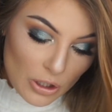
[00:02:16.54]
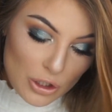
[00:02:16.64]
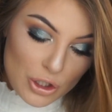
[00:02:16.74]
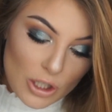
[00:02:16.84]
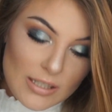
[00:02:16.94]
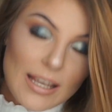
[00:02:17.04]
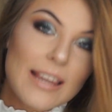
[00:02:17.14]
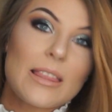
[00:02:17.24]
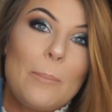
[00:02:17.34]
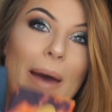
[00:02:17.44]
just
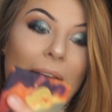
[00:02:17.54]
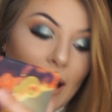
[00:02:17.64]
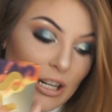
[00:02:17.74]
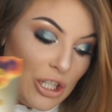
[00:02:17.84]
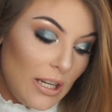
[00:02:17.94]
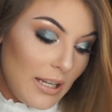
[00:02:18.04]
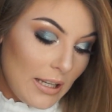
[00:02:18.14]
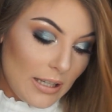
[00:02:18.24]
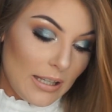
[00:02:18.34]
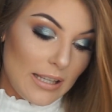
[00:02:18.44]
like the packaging
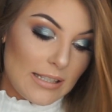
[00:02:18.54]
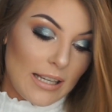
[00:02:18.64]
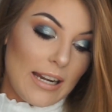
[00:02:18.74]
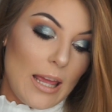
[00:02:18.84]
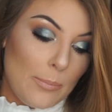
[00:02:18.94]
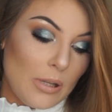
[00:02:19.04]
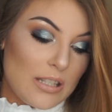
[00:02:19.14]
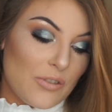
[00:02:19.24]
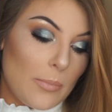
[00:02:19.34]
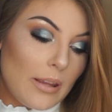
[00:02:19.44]
gets like an A+
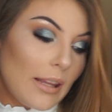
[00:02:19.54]
for me.